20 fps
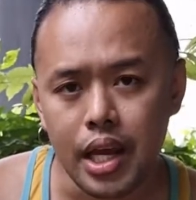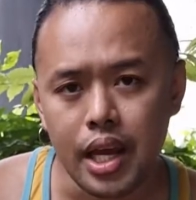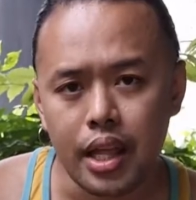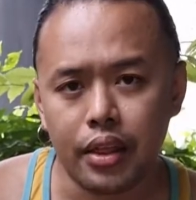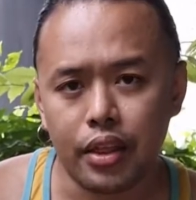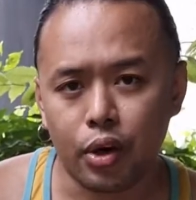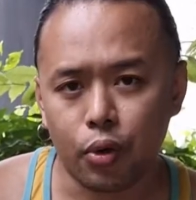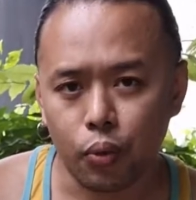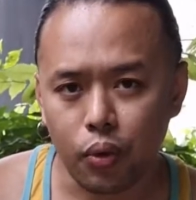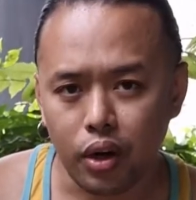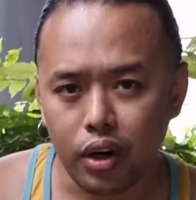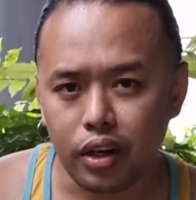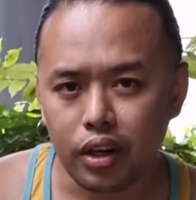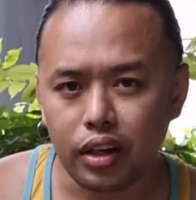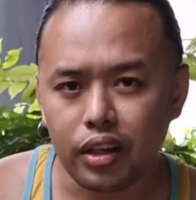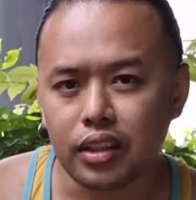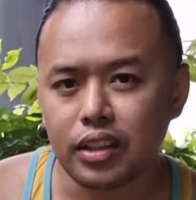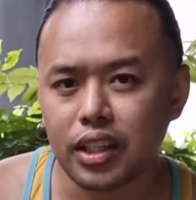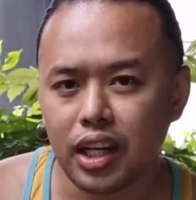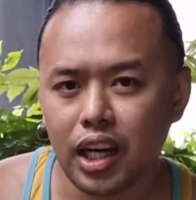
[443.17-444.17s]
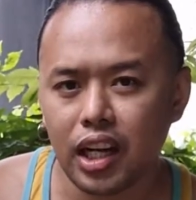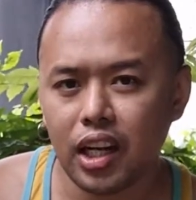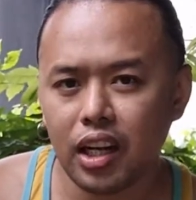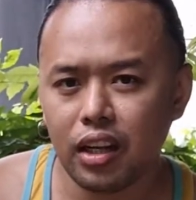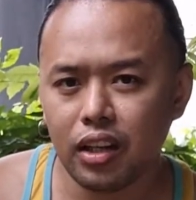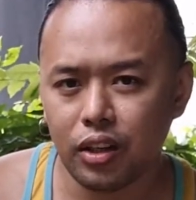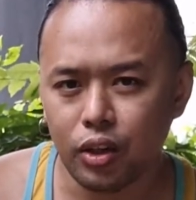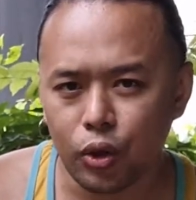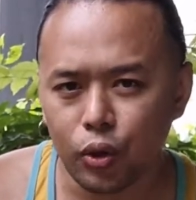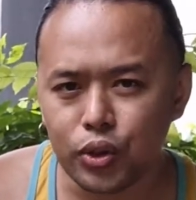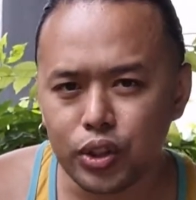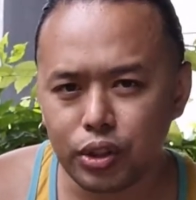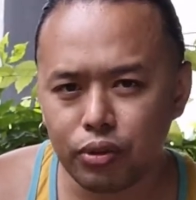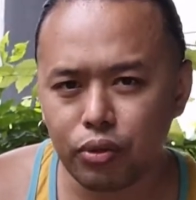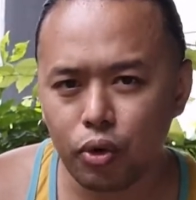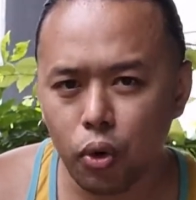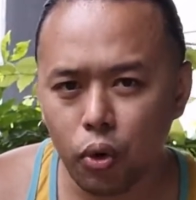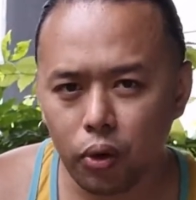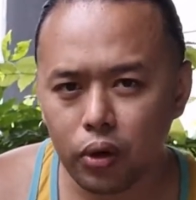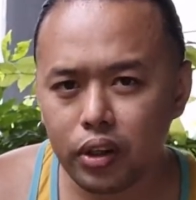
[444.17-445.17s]
there were loads of
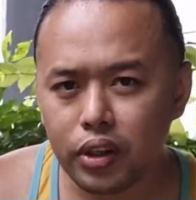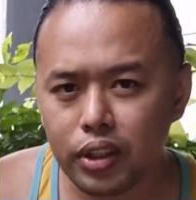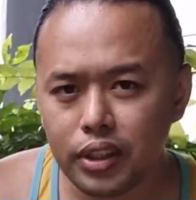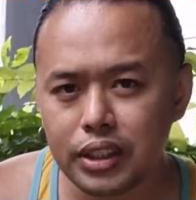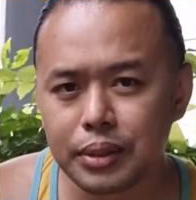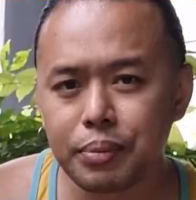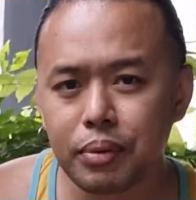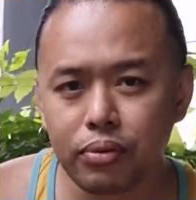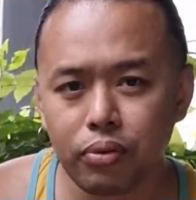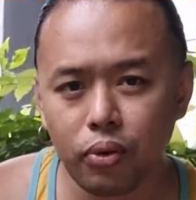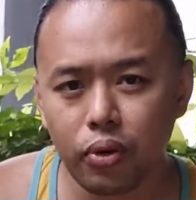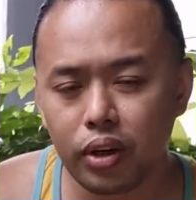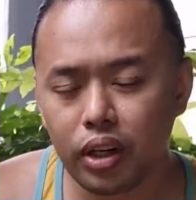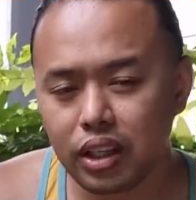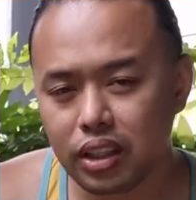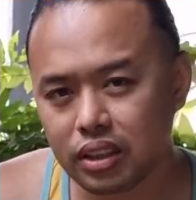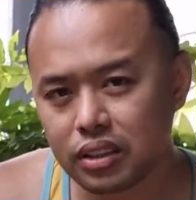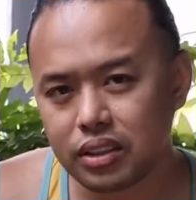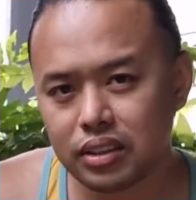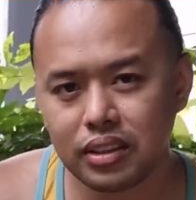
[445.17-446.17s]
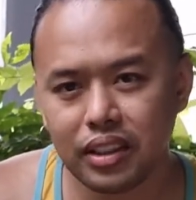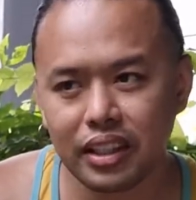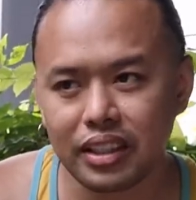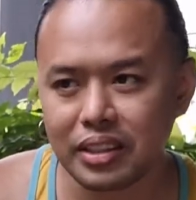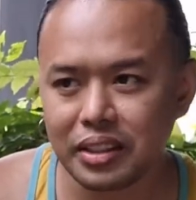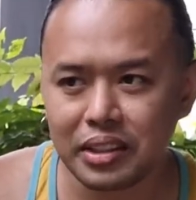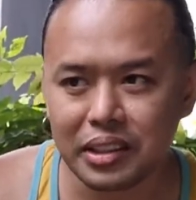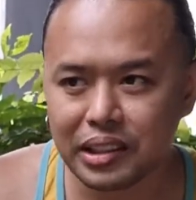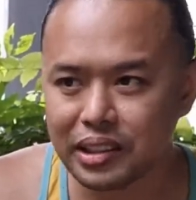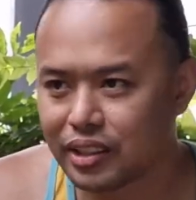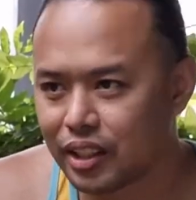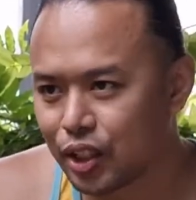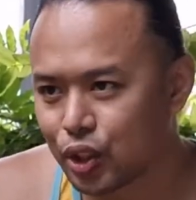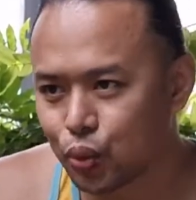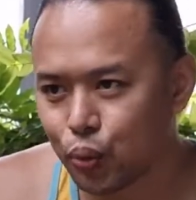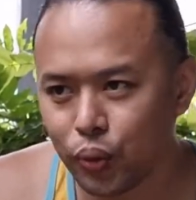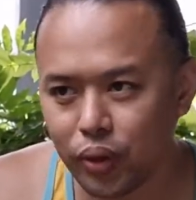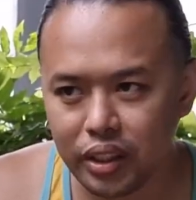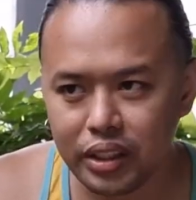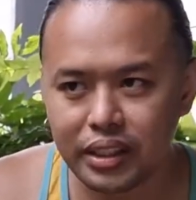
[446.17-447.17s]
corals before. Like this
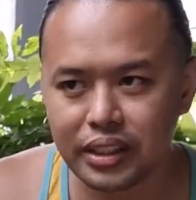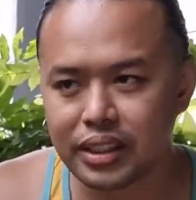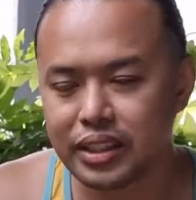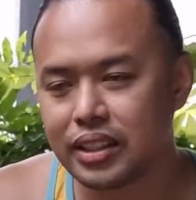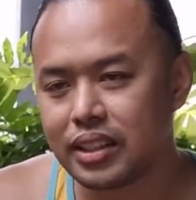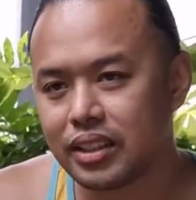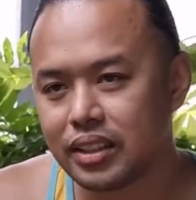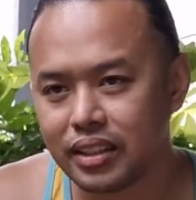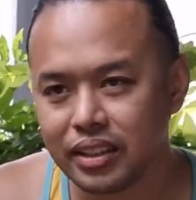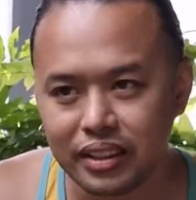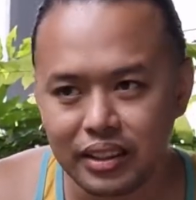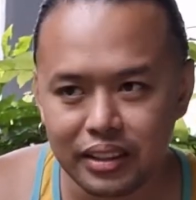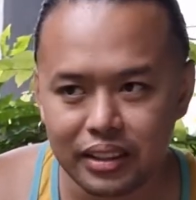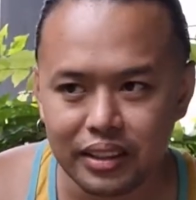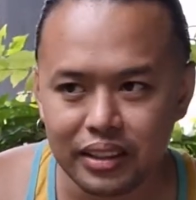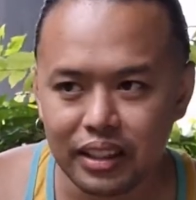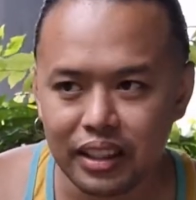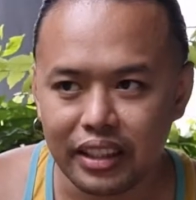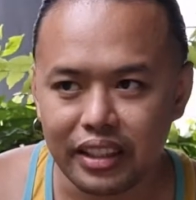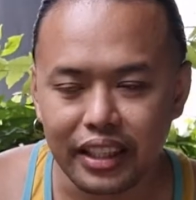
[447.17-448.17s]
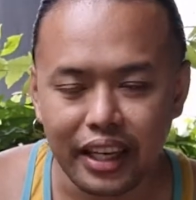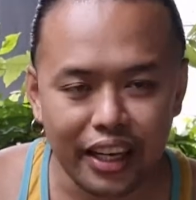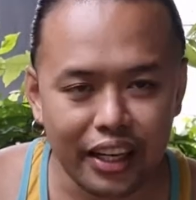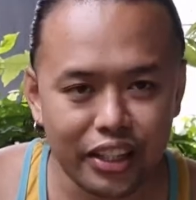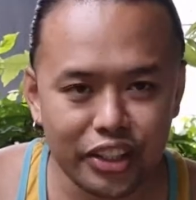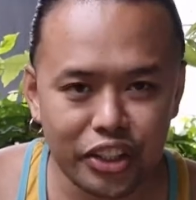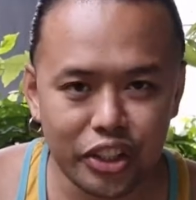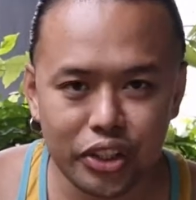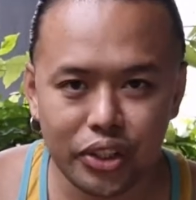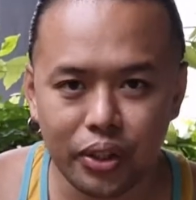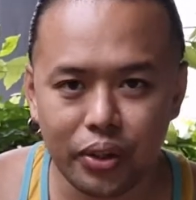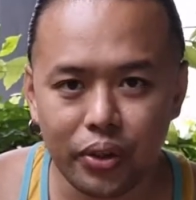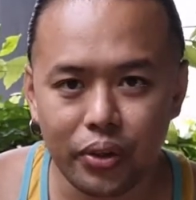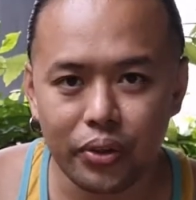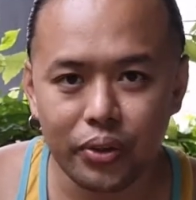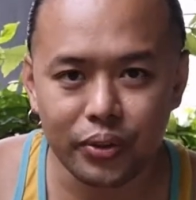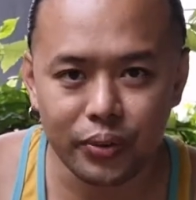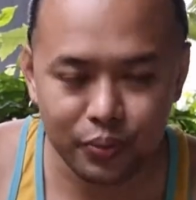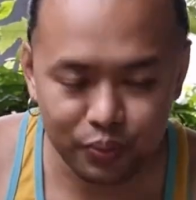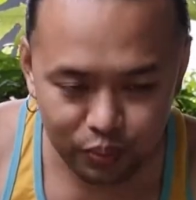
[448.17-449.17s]
was like ages
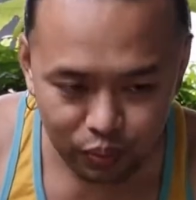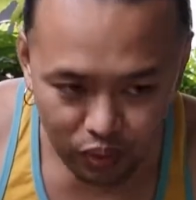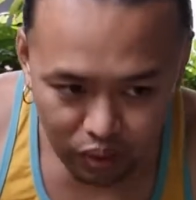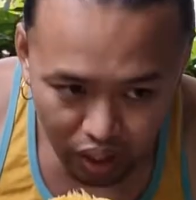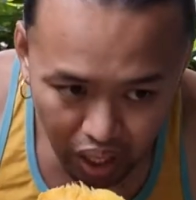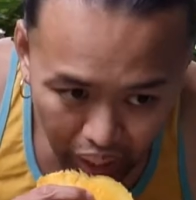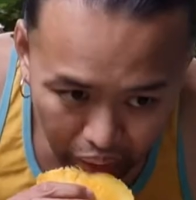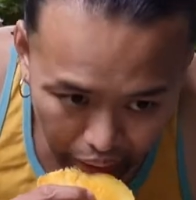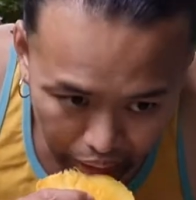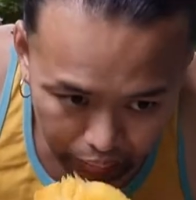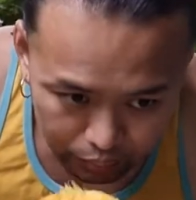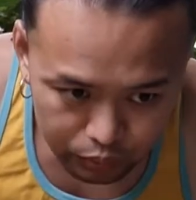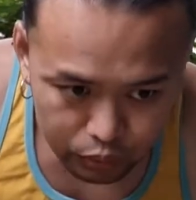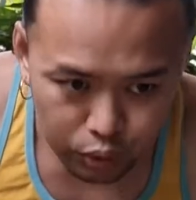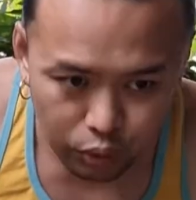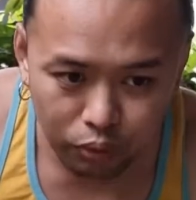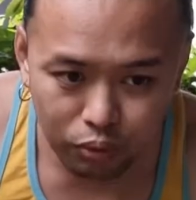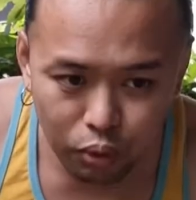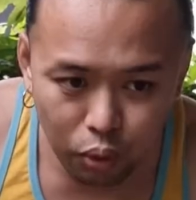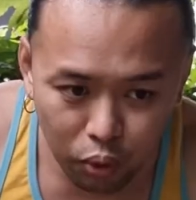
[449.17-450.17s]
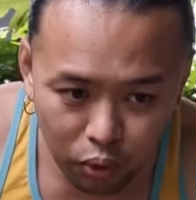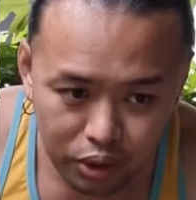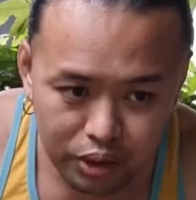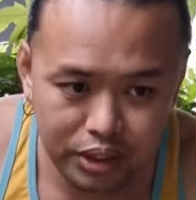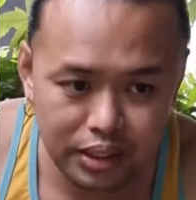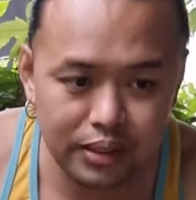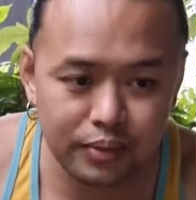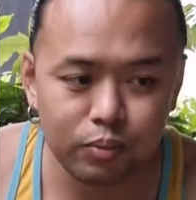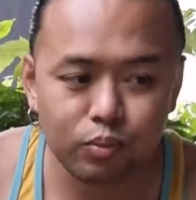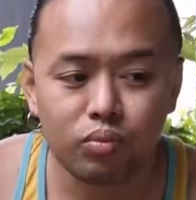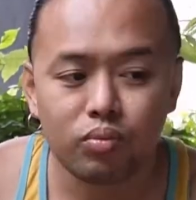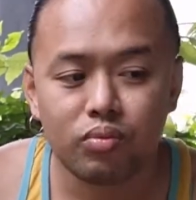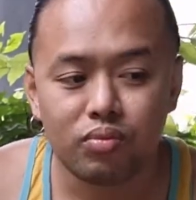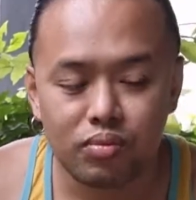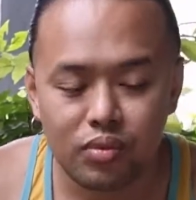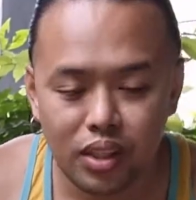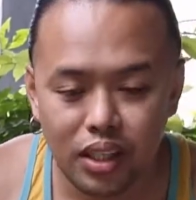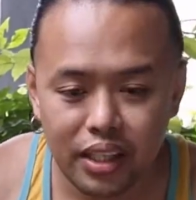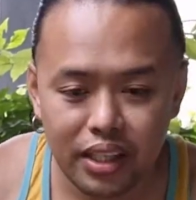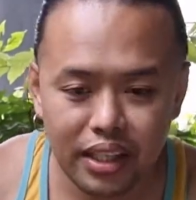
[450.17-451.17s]
ago. So of course,
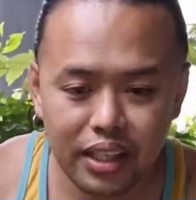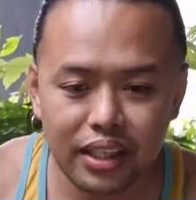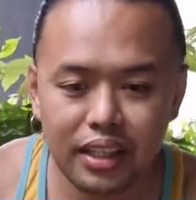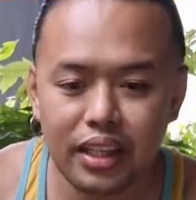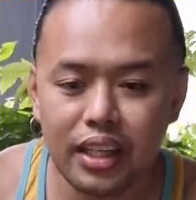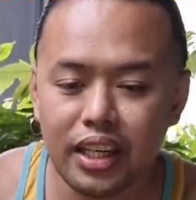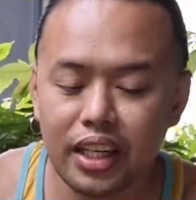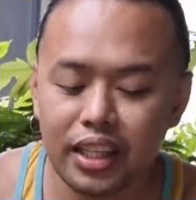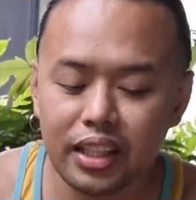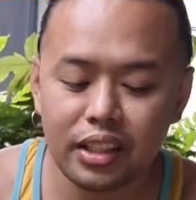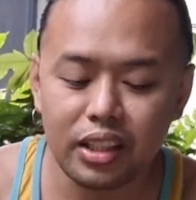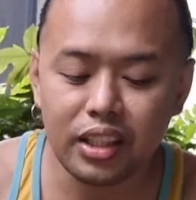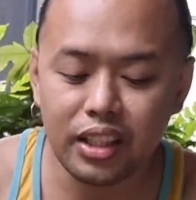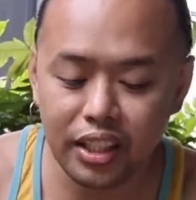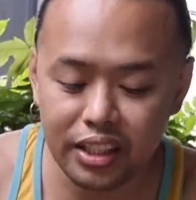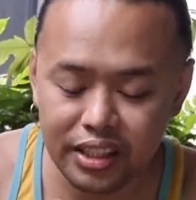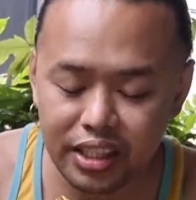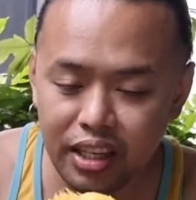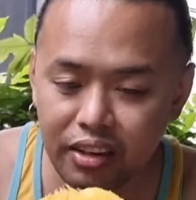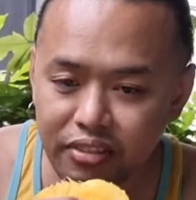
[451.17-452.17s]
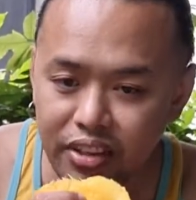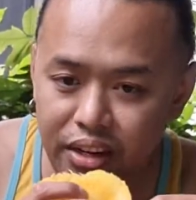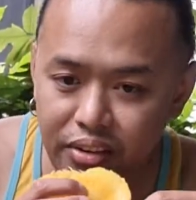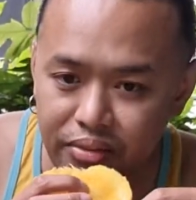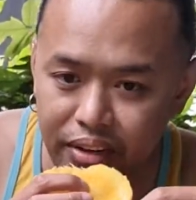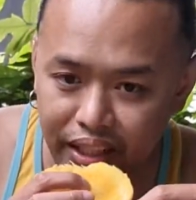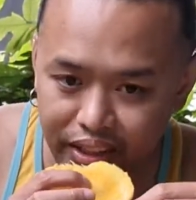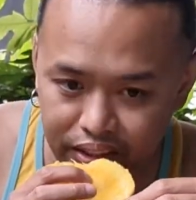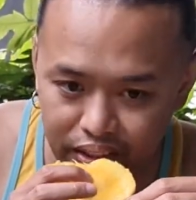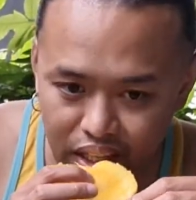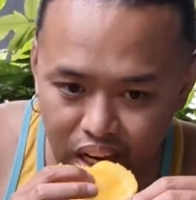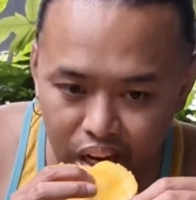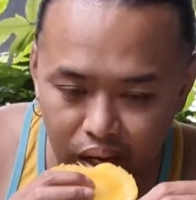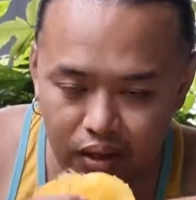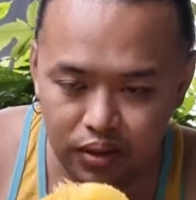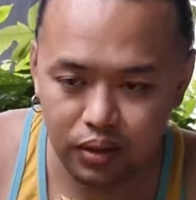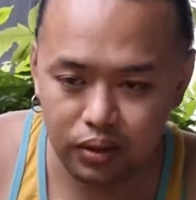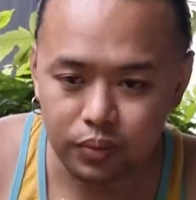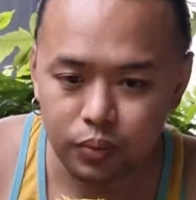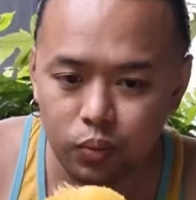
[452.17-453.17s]
it does have an effect
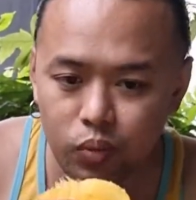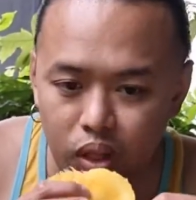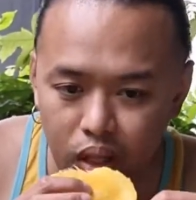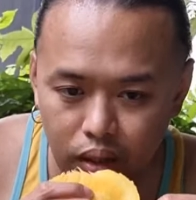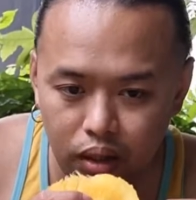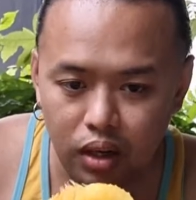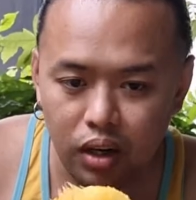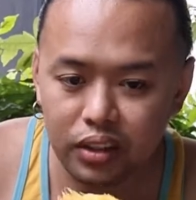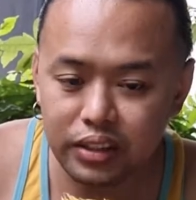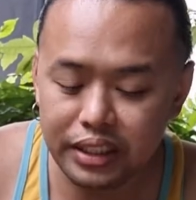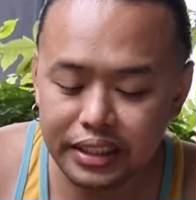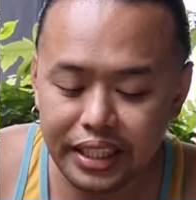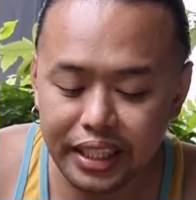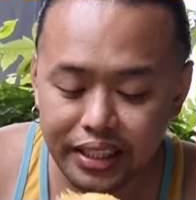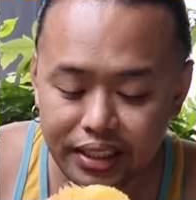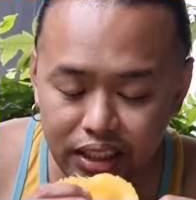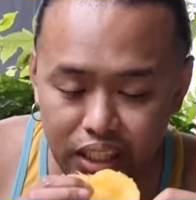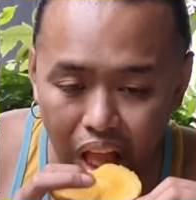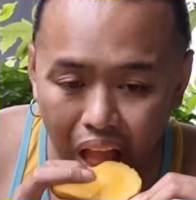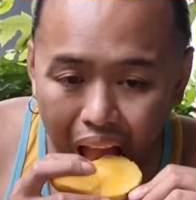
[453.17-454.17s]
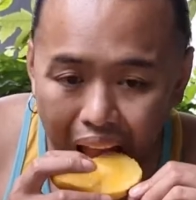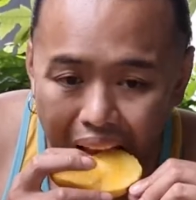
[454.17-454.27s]
on the taste.